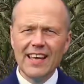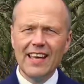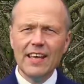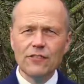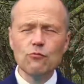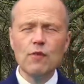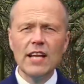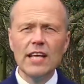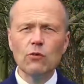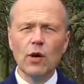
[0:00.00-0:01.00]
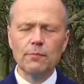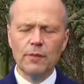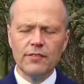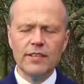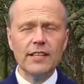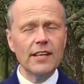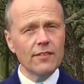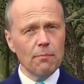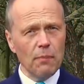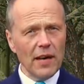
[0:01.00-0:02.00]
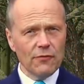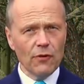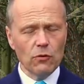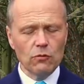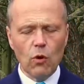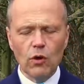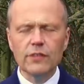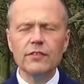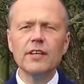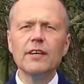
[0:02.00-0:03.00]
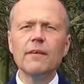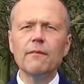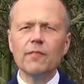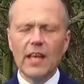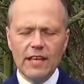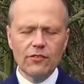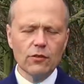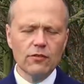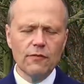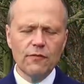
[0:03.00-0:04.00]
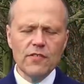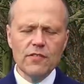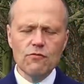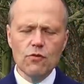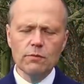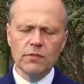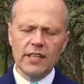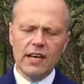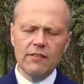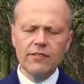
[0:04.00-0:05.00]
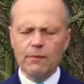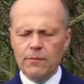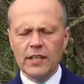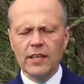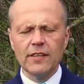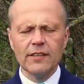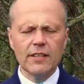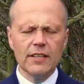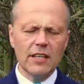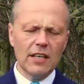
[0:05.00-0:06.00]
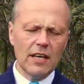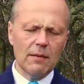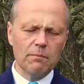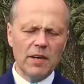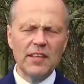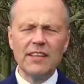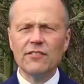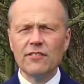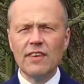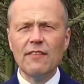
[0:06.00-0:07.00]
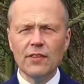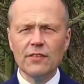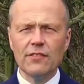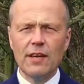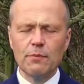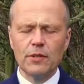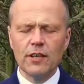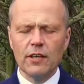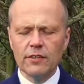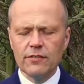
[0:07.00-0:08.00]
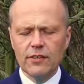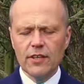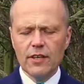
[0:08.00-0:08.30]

It's really quite petite. It's a bifold wallet. It's got sufficient room to carry something like, I think it's 7 separate cards,